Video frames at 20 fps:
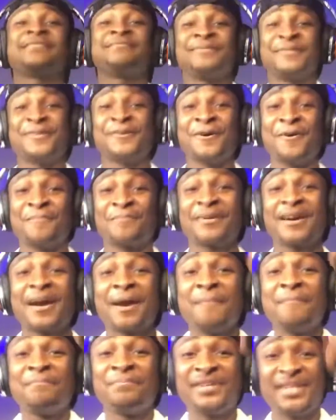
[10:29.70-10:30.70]
me up.
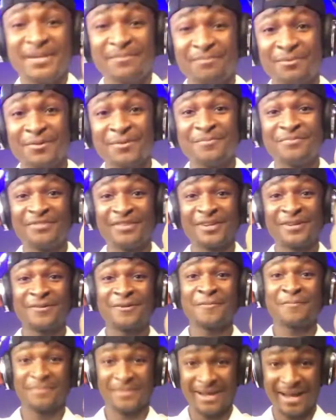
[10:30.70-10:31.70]
People break up